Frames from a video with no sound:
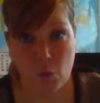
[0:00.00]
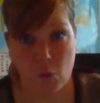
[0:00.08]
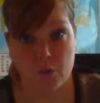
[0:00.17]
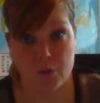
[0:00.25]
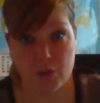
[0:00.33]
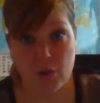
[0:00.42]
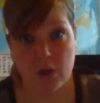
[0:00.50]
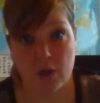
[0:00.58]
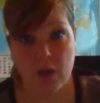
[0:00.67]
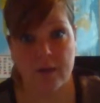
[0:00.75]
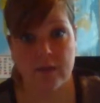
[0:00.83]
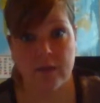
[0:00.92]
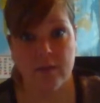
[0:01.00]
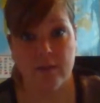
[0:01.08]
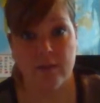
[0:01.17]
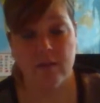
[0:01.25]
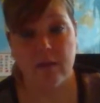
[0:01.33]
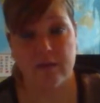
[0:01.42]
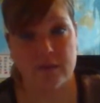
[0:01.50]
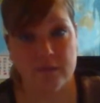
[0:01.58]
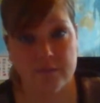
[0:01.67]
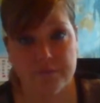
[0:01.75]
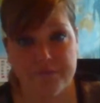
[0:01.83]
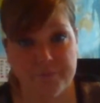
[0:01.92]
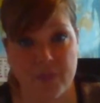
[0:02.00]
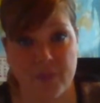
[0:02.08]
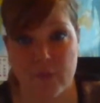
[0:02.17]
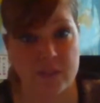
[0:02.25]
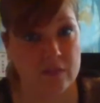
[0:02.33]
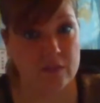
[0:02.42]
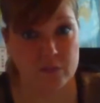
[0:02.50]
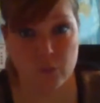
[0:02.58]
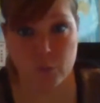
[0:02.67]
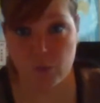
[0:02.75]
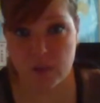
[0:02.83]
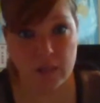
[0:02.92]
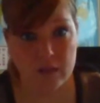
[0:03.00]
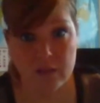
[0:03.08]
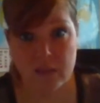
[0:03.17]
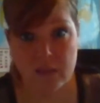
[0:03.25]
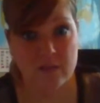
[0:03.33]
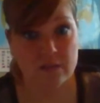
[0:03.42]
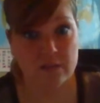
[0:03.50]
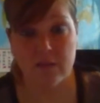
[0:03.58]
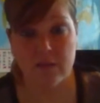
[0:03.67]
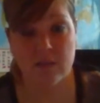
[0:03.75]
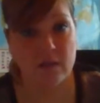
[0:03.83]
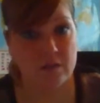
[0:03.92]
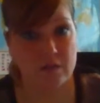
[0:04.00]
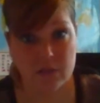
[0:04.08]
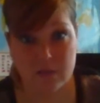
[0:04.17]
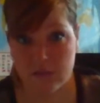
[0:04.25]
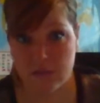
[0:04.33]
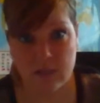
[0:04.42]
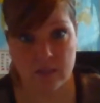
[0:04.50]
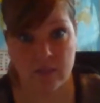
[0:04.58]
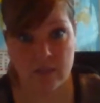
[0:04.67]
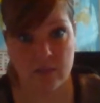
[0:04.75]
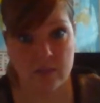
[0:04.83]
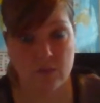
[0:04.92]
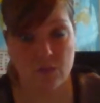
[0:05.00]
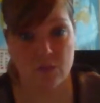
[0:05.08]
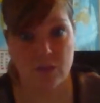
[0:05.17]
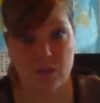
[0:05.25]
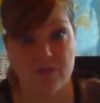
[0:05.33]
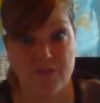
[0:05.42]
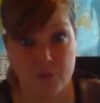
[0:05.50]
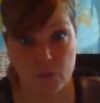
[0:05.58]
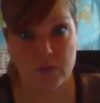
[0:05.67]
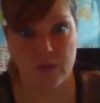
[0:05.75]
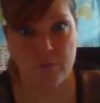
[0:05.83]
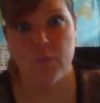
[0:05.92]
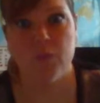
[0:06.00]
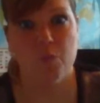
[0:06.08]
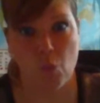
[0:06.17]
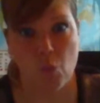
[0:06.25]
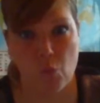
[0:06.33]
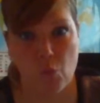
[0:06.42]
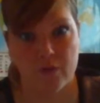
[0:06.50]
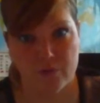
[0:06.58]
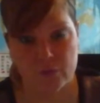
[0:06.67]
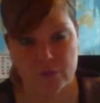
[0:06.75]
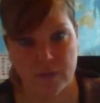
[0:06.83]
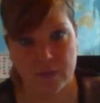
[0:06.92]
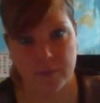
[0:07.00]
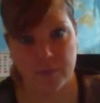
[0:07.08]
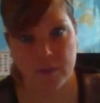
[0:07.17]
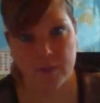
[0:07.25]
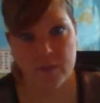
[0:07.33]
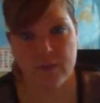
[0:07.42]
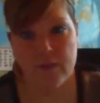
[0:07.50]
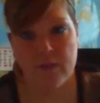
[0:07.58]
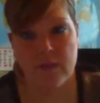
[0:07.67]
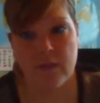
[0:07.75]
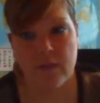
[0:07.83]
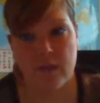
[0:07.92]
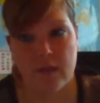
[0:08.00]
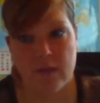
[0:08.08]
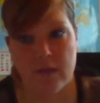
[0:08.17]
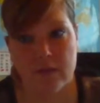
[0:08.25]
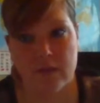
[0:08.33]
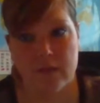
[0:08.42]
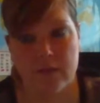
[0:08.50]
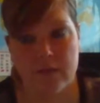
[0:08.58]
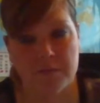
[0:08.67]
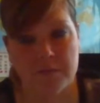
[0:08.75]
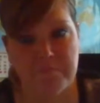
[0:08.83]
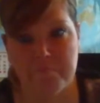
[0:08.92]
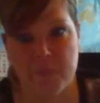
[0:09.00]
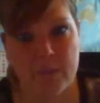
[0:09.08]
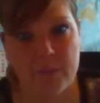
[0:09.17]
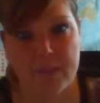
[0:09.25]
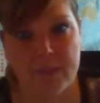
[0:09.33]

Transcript: course online that I was still working as a nurse. I was still taking these courses full time. It was more than full time. And I